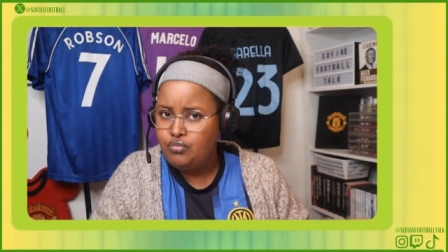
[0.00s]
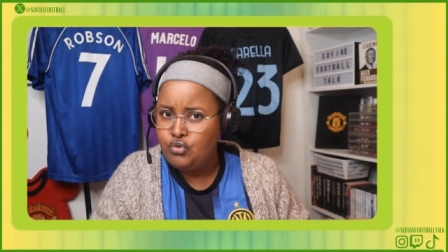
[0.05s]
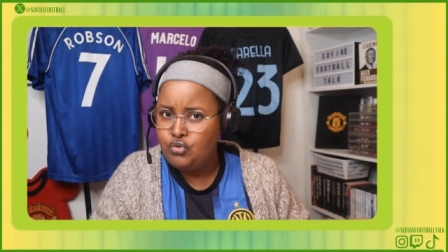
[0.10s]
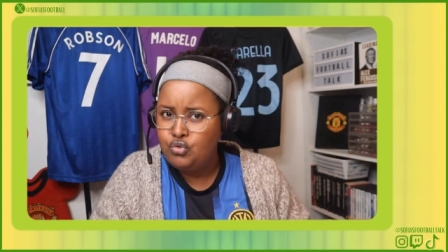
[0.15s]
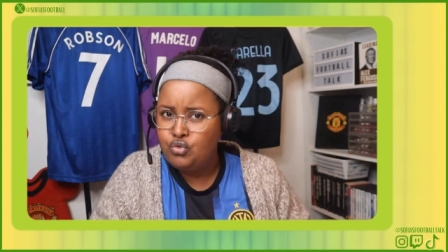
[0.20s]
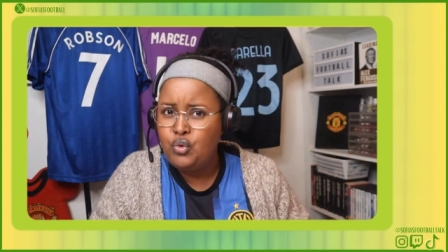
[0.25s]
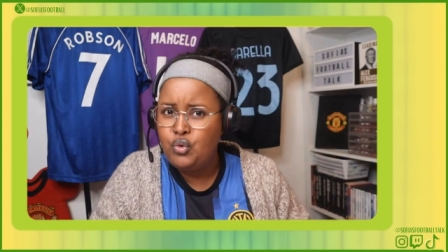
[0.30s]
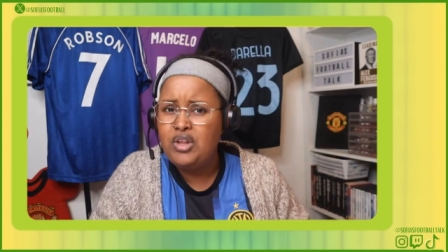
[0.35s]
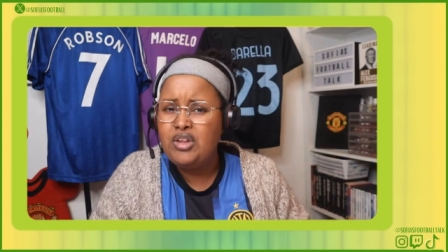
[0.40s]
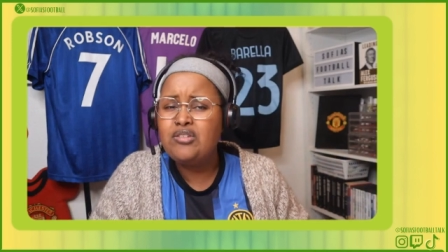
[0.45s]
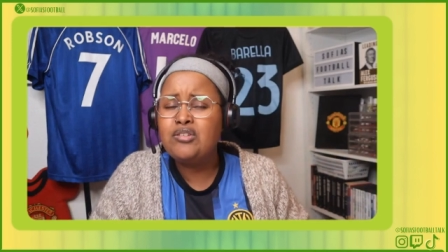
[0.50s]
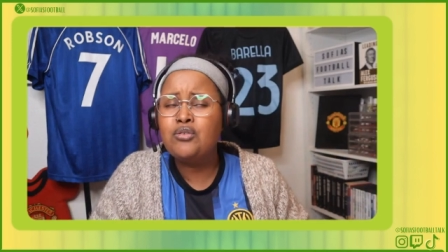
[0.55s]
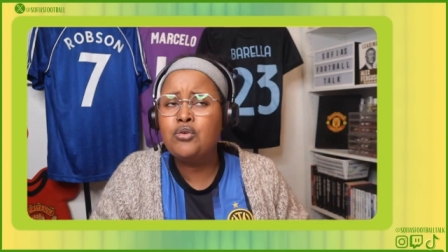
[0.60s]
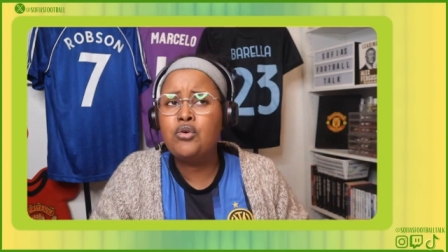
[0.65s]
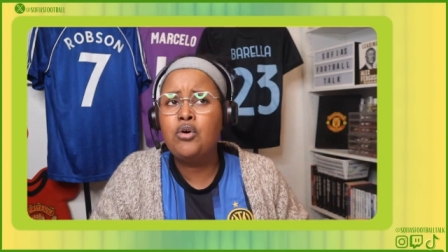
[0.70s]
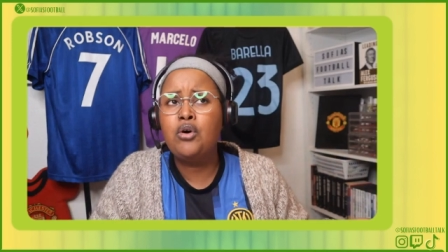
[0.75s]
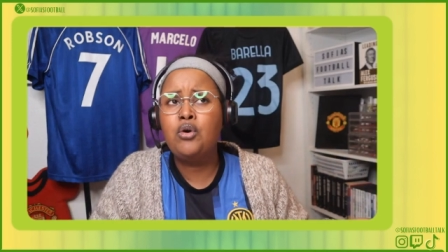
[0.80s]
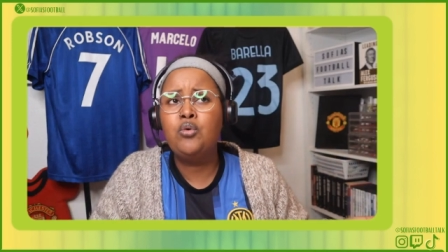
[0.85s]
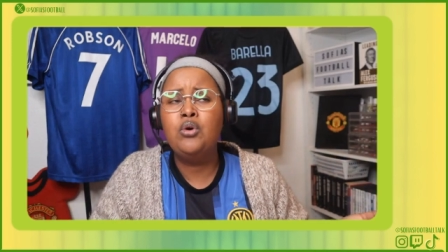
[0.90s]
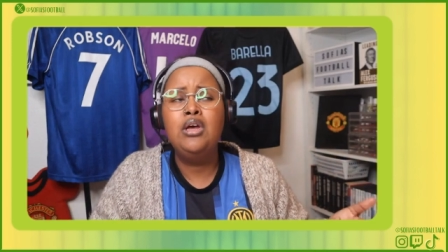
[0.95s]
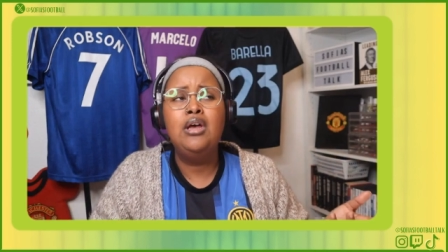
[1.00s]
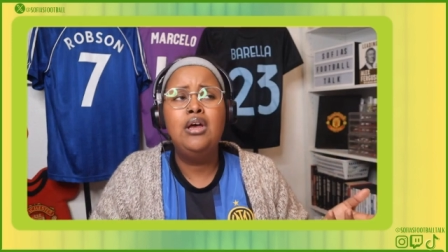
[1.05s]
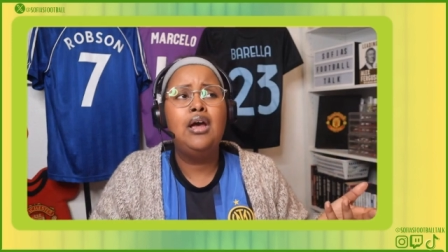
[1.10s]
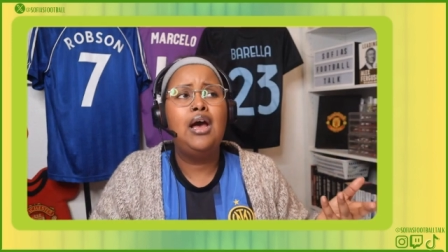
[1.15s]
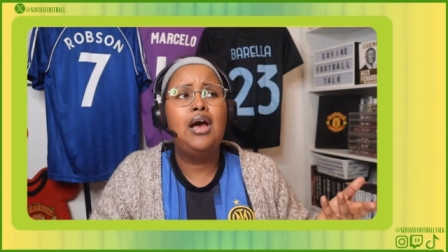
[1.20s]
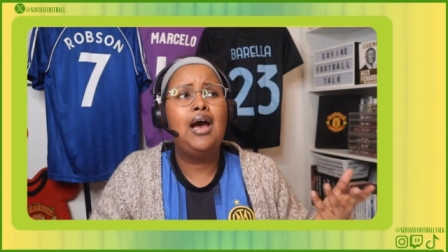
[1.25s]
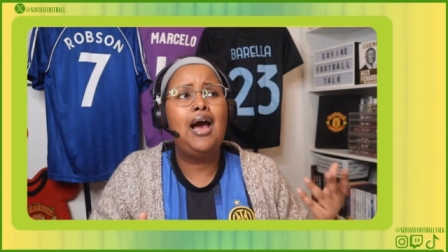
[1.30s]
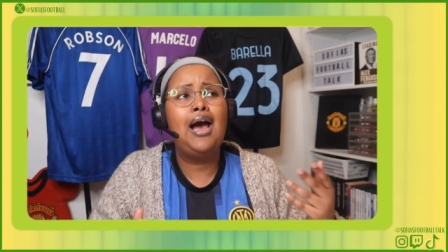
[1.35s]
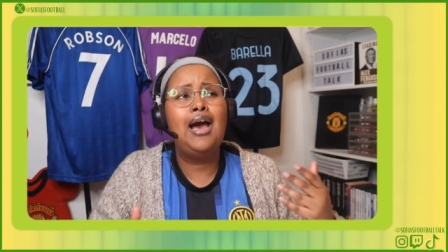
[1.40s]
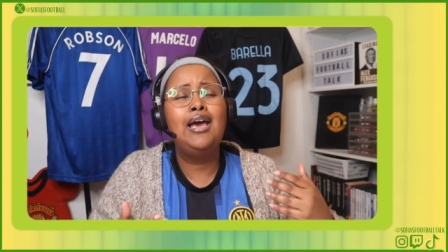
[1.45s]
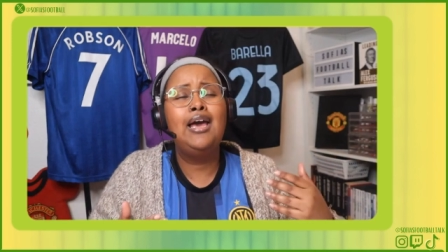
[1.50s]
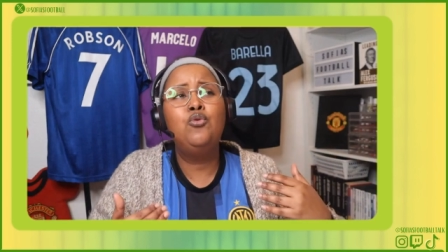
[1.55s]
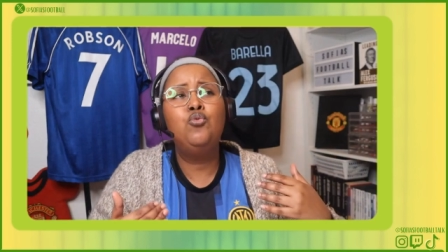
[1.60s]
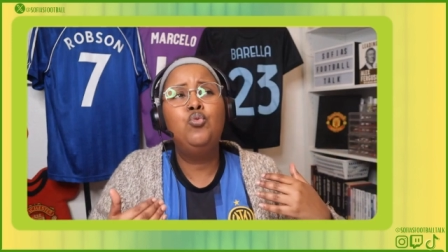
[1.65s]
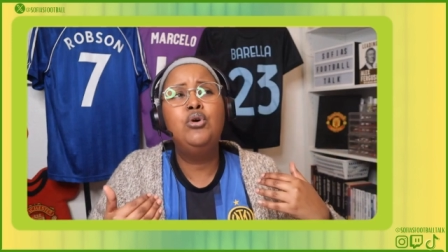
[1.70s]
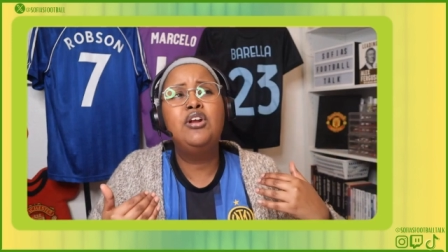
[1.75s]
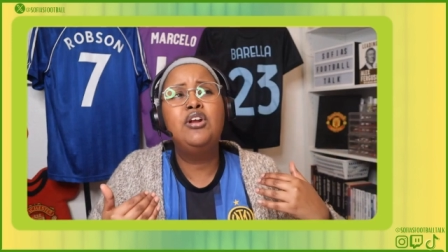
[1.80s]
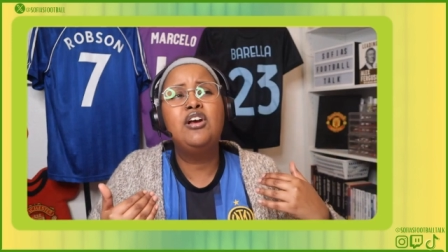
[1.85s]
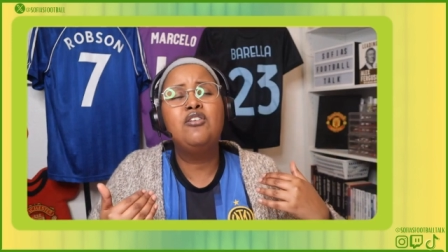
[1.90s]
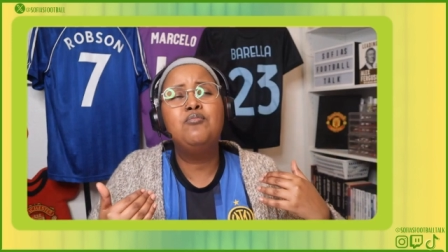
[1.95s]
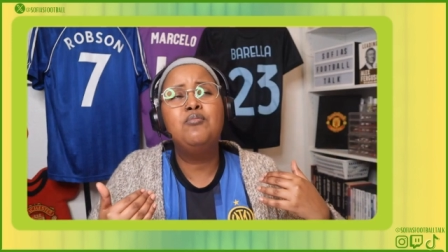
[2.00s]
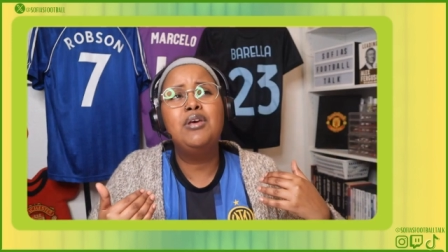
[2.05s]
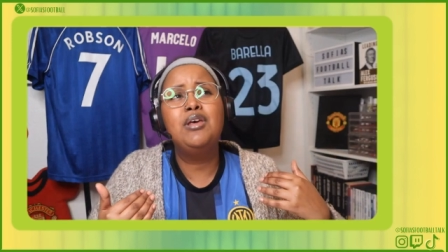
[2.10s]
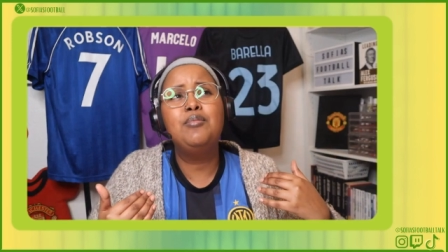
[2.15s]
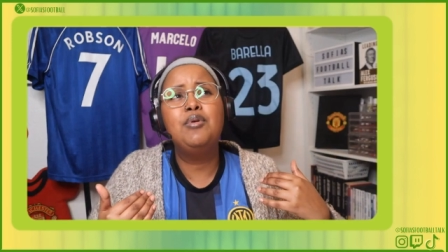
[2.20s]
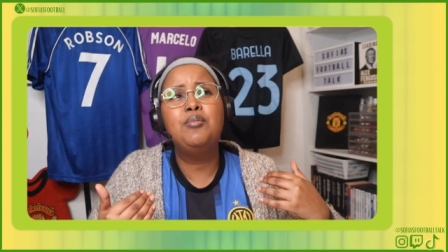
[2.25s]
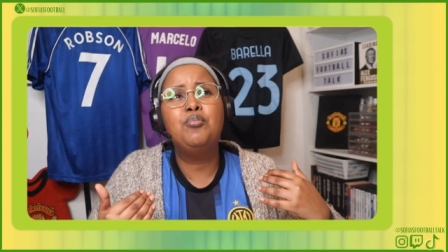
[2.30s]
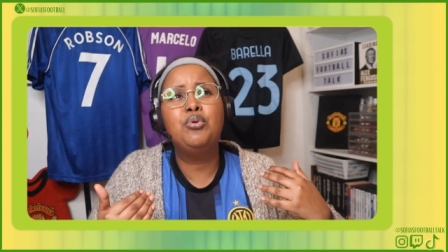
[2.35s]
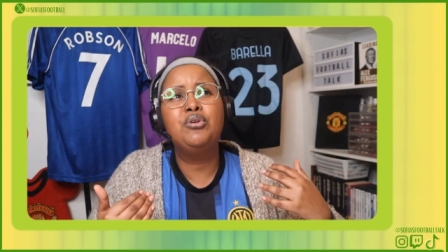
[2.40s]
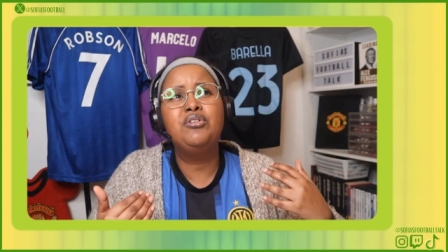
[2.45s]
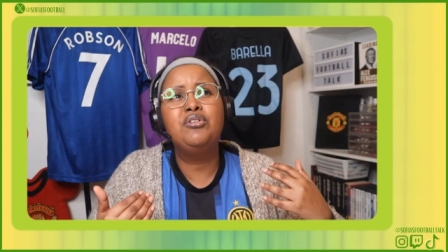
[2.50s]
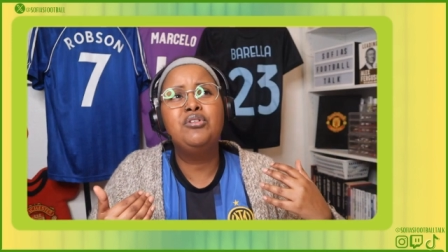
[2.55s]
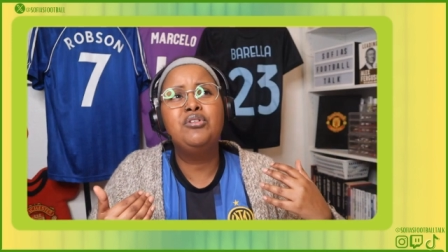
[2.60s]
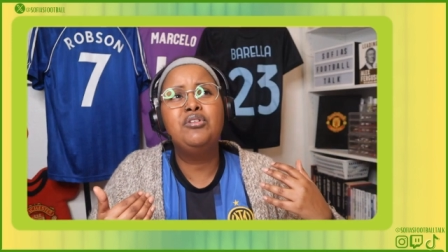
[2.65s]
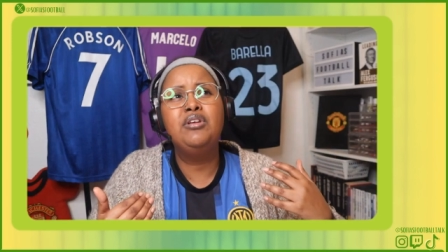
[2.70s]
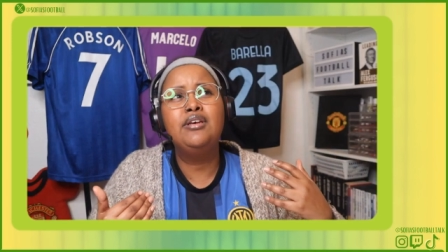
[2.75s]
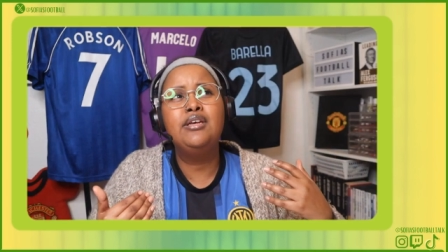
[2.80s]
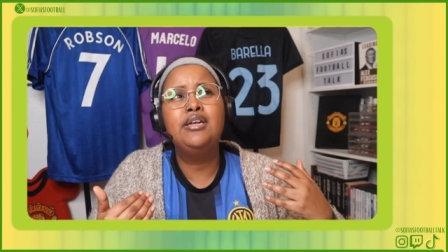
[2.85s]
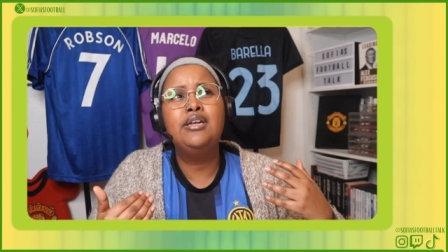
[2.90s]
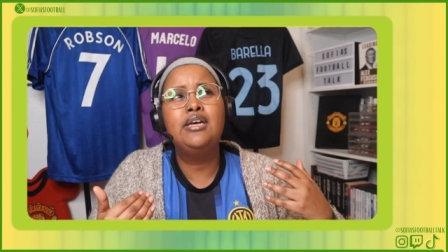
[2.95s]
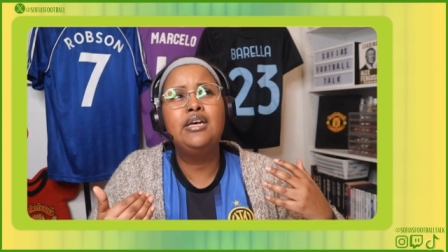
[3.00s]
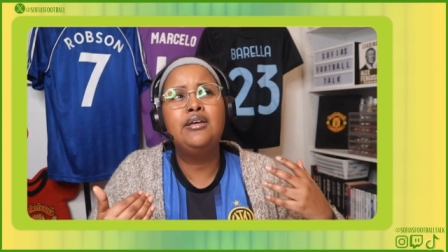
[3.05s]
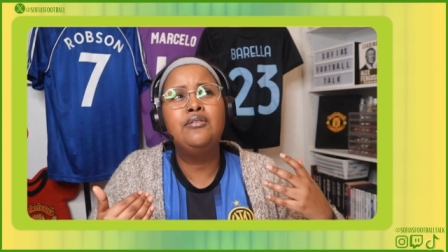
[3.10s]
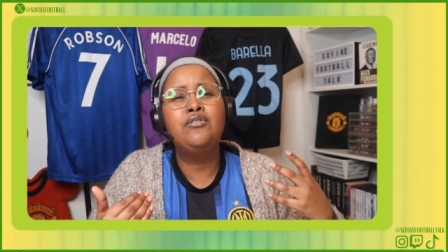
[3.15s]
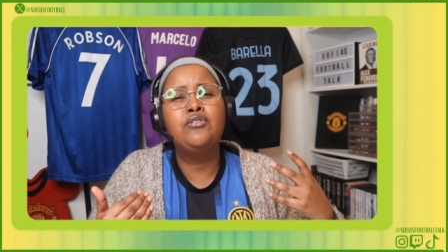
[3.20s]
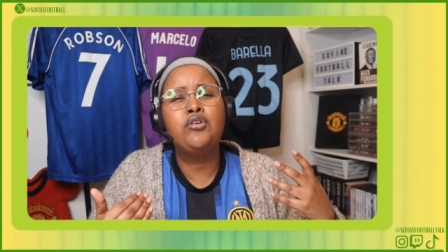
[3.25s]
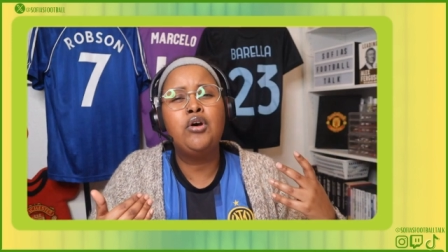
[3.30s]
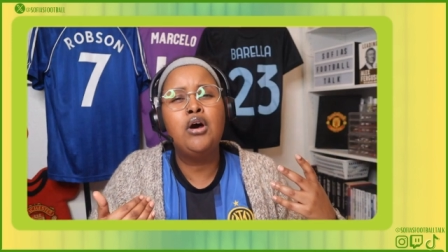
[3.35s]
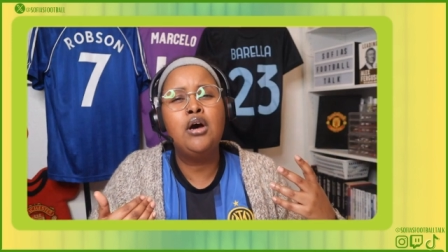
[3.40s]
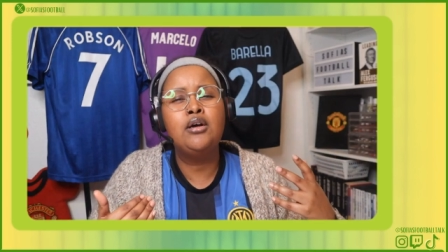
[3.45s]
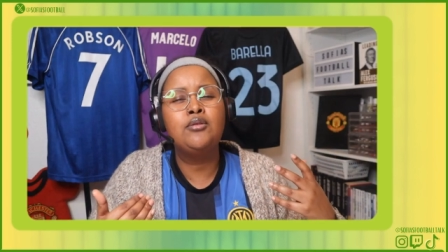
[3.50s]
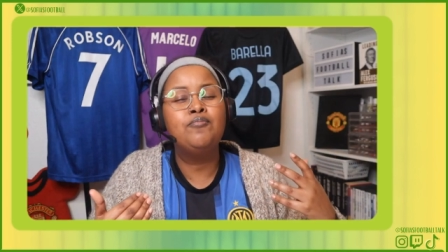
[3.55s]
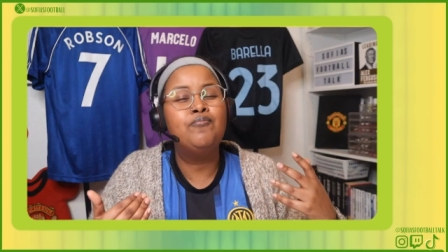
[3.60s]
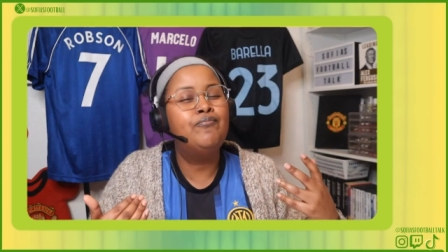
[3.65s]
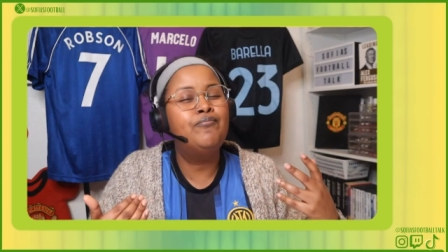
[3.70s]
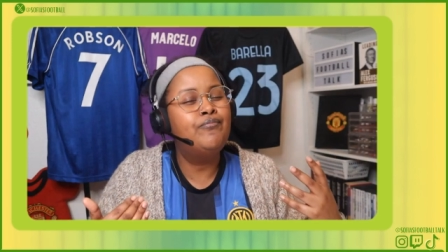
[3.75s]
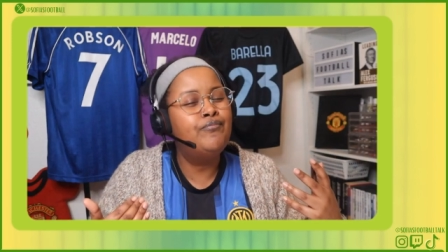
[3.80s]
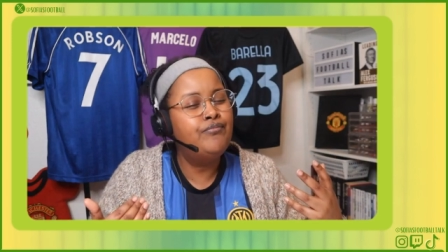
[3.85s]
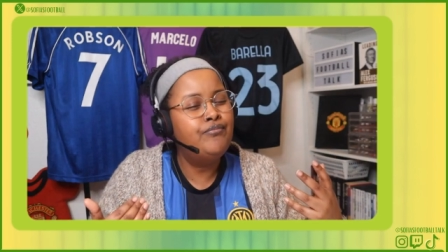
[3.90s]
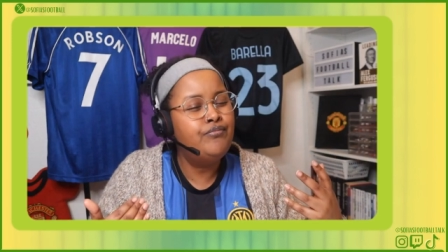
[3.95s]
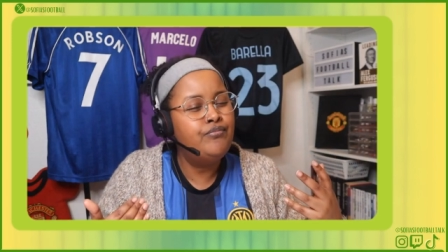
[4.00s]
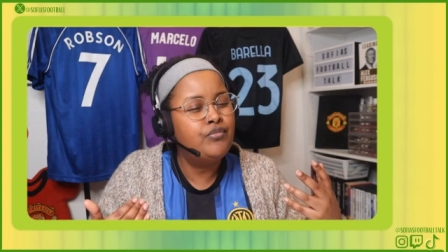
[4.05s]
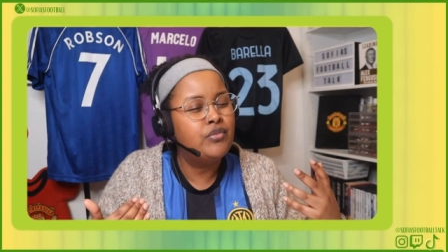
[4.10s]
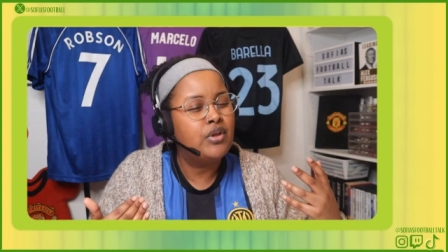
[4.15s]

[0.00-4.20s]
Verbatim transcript: two days ago, I would have maybe predicted and thought, hmm,